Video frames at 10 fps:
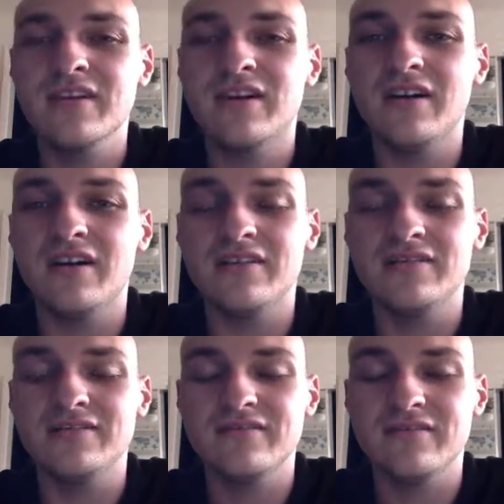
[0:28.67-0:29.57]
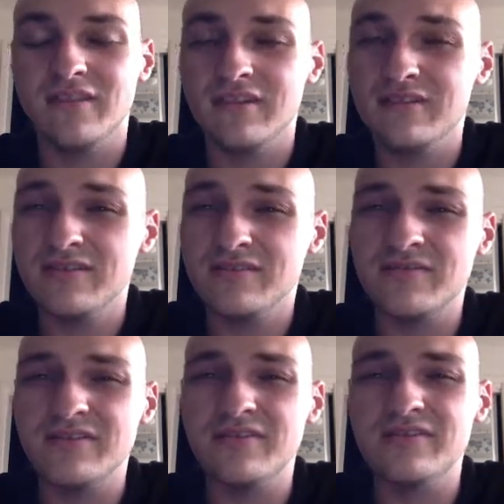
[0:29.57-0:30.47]
uh, a lot of
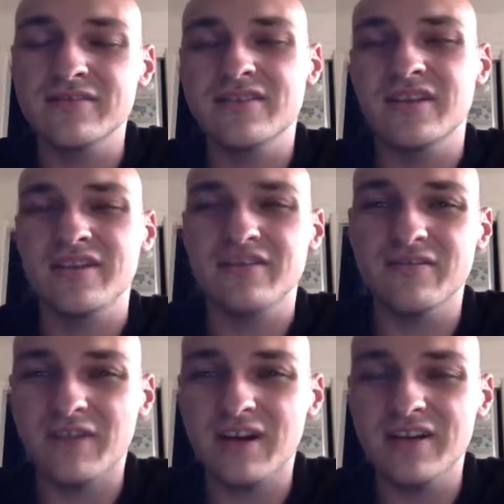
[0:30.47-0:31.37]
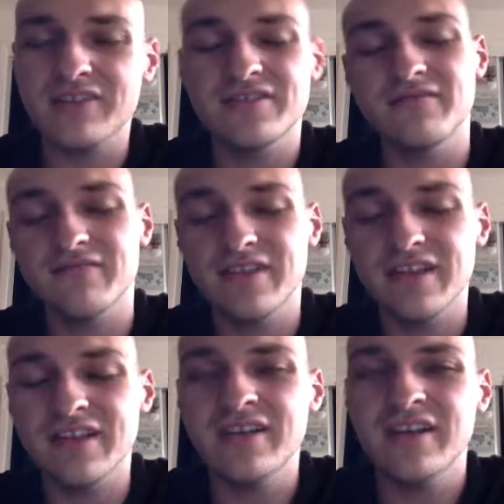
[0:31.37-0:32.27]
tutorials that you could watch and
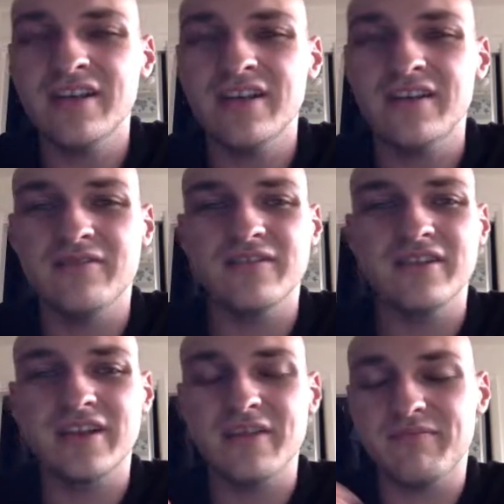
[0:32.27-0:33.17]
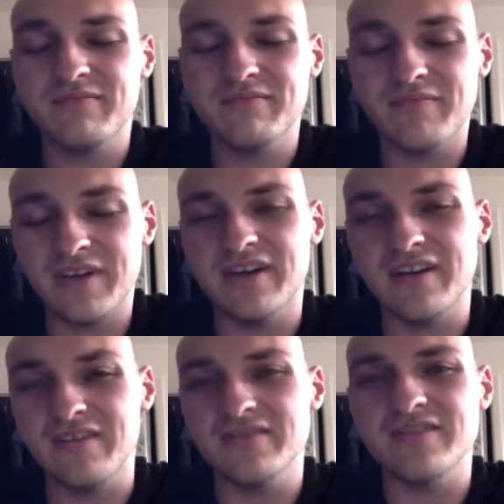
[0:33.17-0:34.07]
read in order to get better at
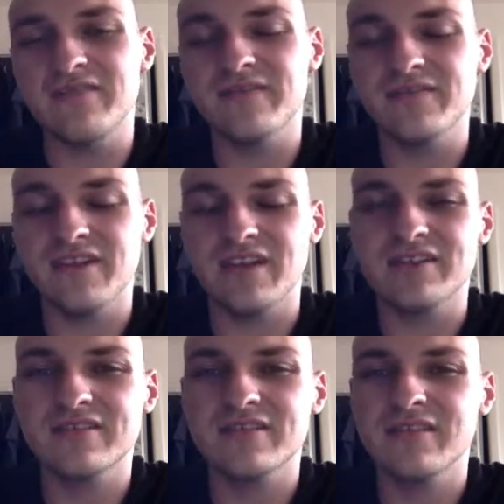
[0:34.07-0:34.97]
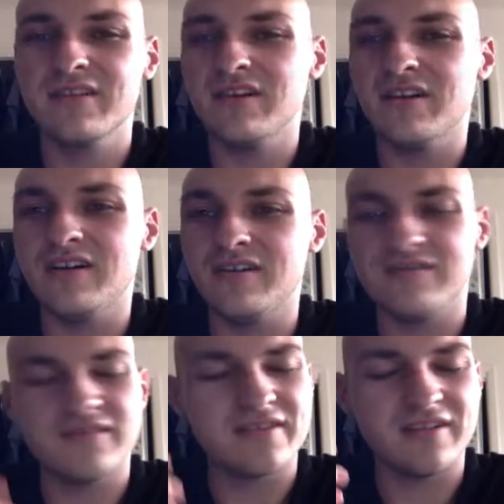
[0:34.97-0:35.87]
using Vue.js.
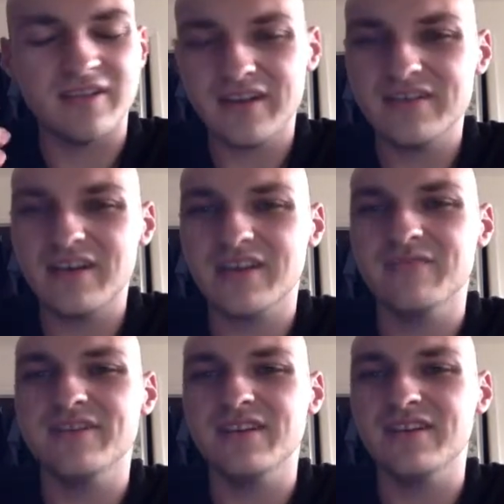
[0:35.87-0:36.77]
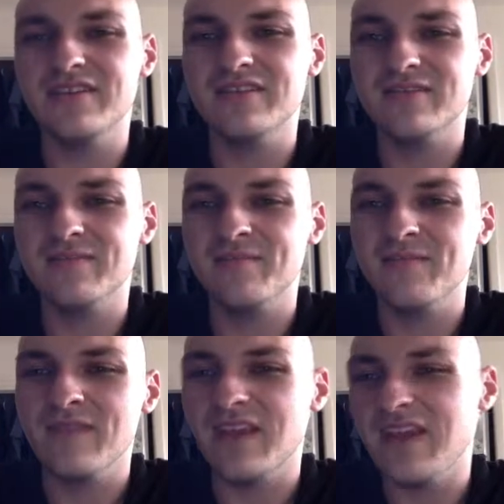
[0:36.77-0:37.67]
There's a lot of documentation,
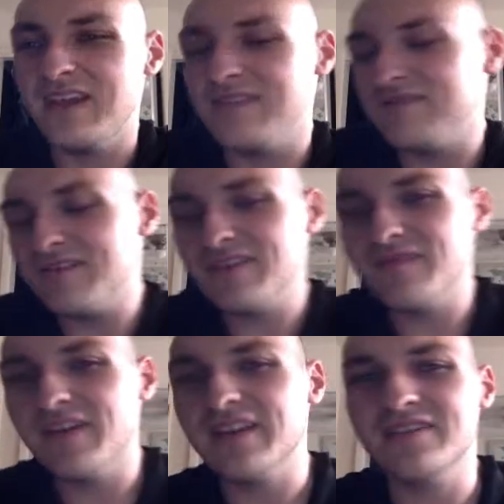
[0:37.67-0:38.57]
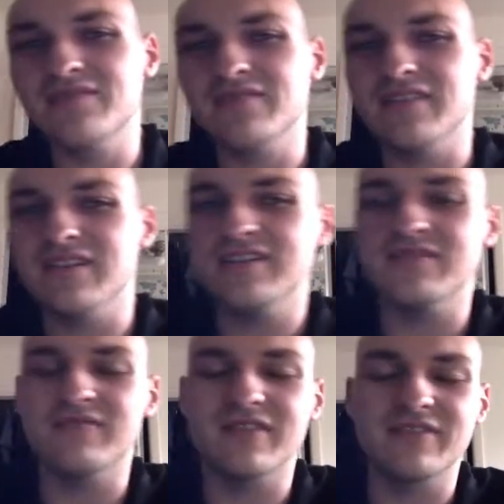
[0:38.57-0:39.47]
and just the fact that it's really easy to
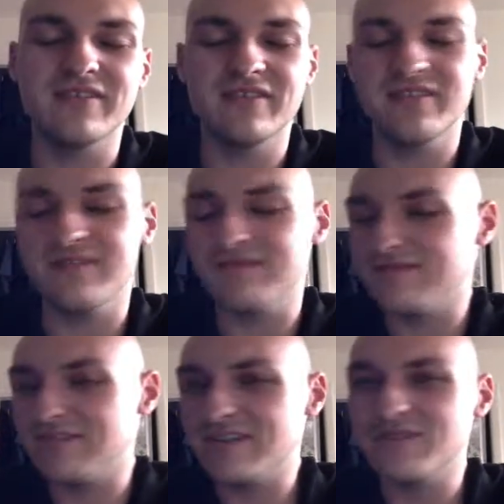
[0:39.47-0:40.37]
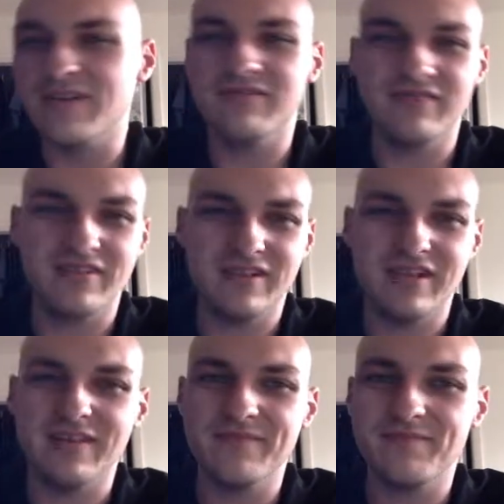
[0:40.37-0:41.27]
work with. That's why I really
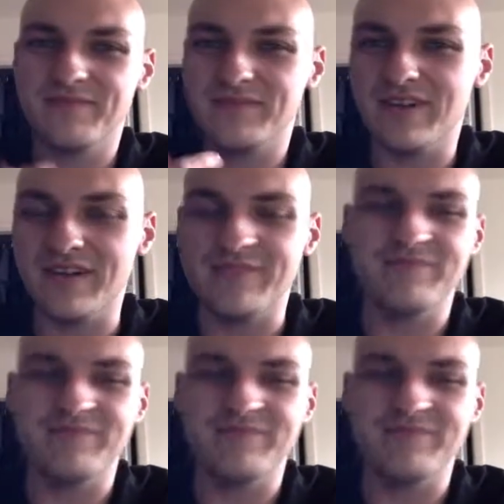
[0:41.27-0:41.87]
like it. All right,